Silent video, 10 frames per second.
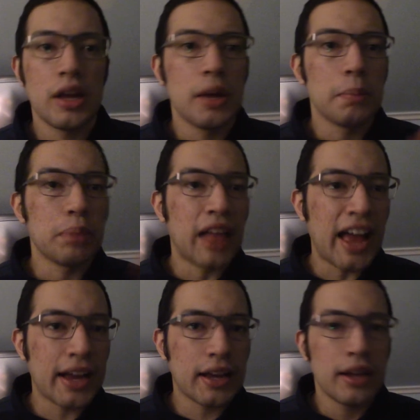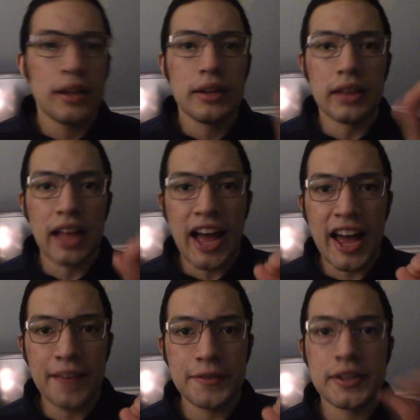Black
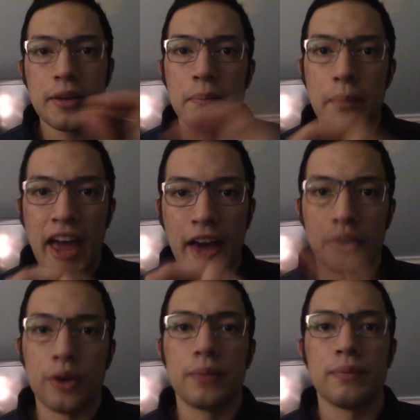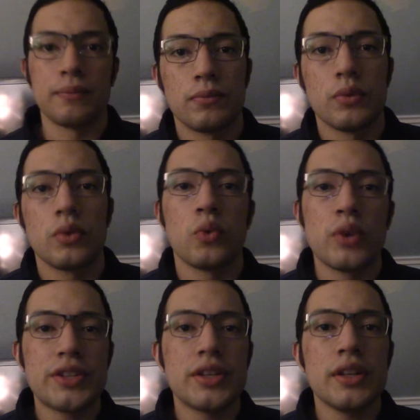Lives Matter.
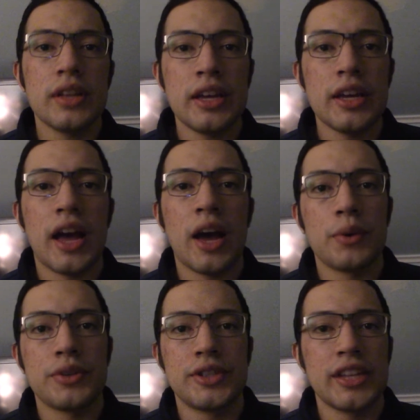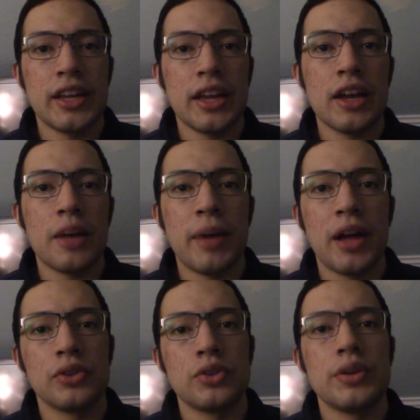Recently, I was thinking
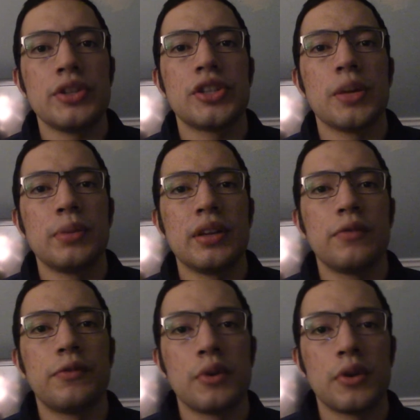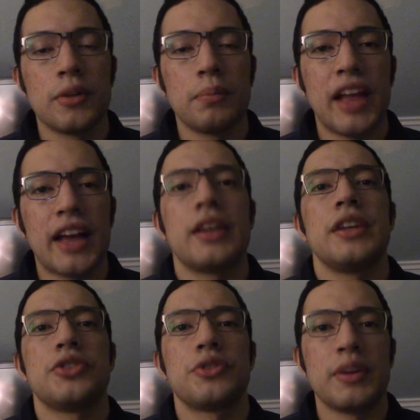about doing something for Black
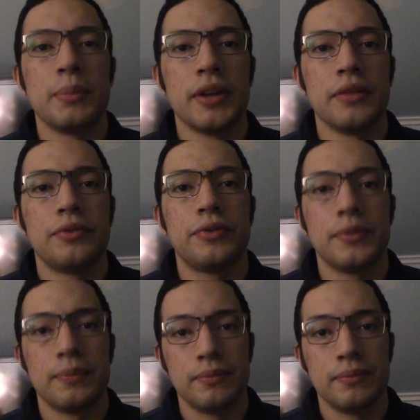History Month.